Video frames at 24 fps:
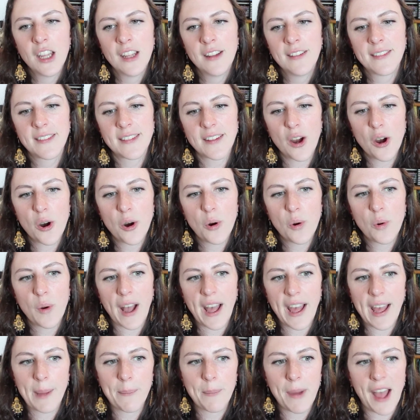So
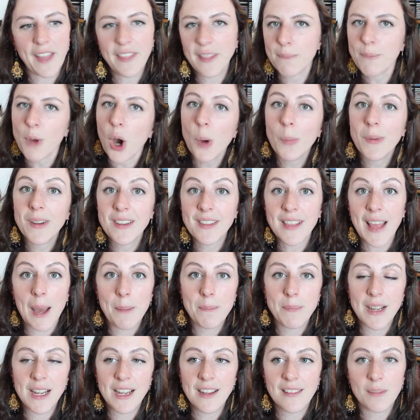at the moment, that
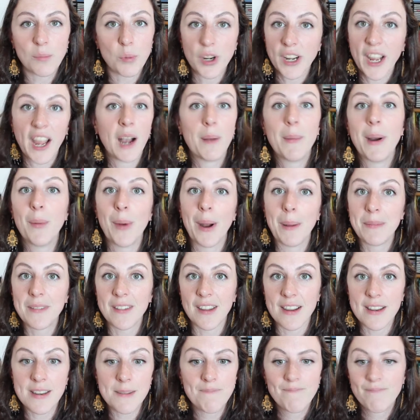means working on my
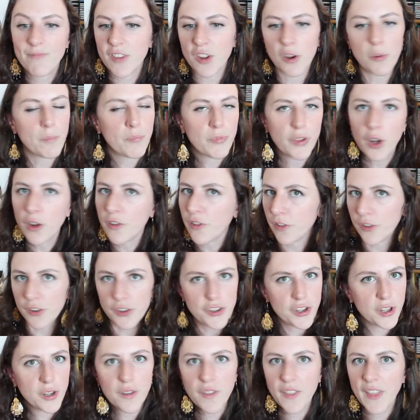website. So those are the
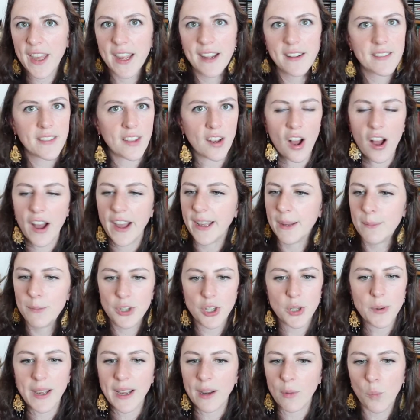two things that I am
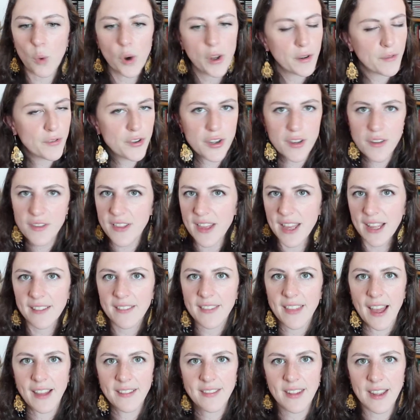doing. One of two things,
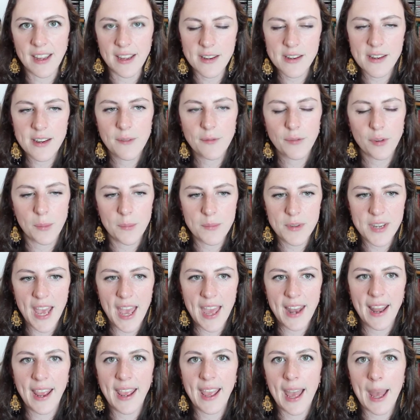that's it, from
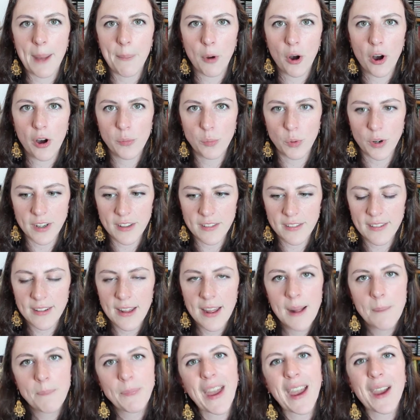10 a.m. onwards.
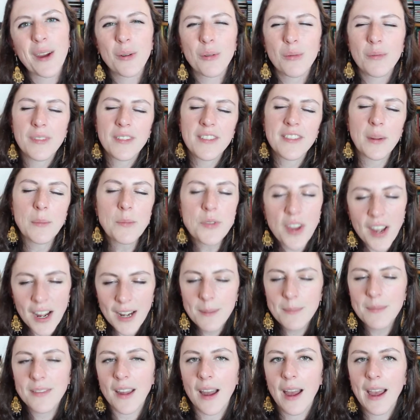Now,
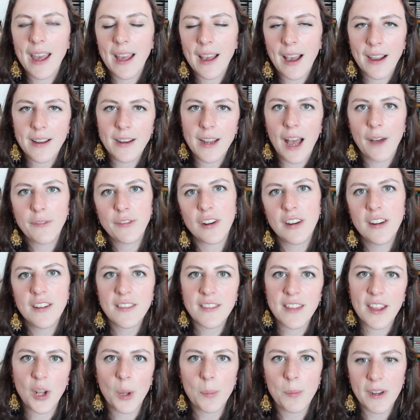sometimes I kind of have to
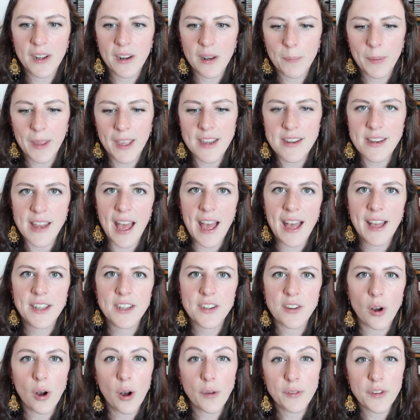loosen that up a little bit, and
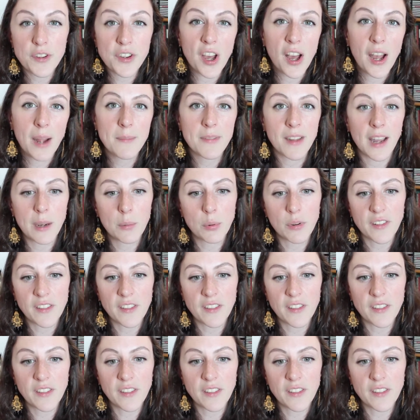oftentimes I will